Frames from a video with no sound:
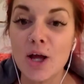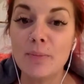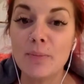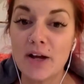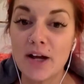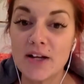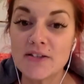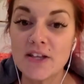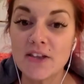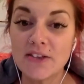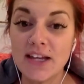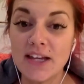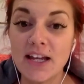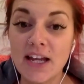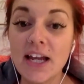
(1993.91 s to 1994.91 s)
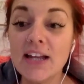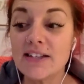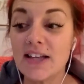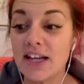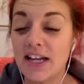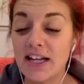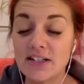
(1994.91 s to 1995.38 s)
Because the thing is,
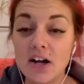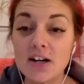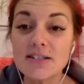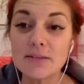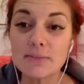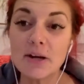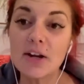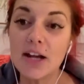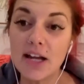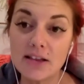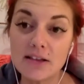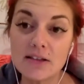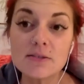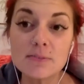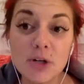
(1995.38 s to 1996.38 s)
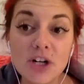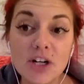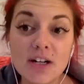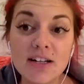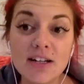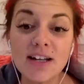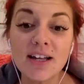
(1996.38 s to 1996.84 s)
and he talks about it in this
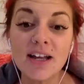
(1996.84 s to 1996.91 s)
book,